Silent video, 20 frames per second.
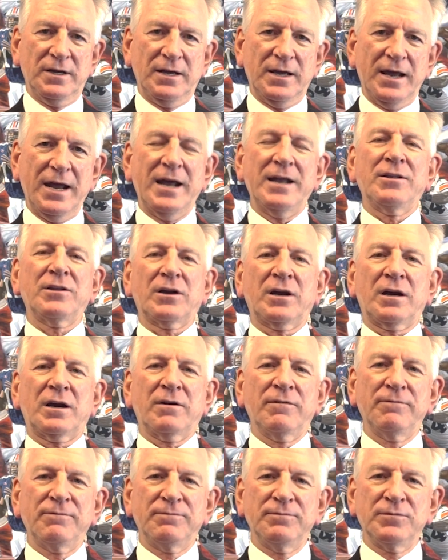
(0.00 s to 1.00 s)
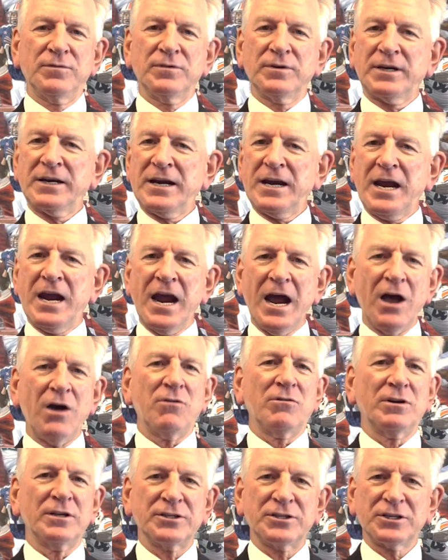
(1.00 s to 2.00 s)
and the
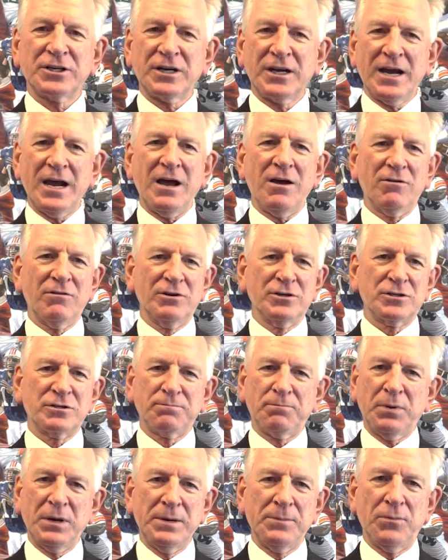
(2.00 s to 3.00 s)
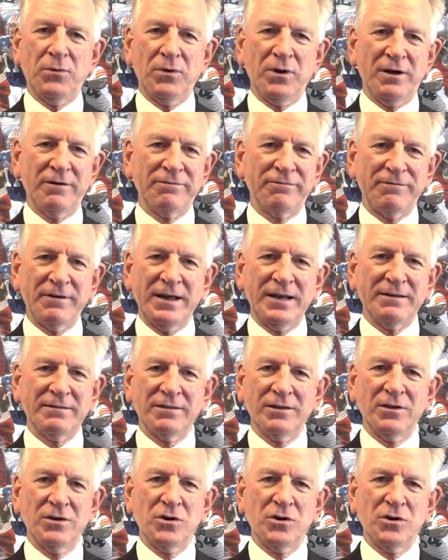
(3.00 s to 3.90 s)
countless people of faith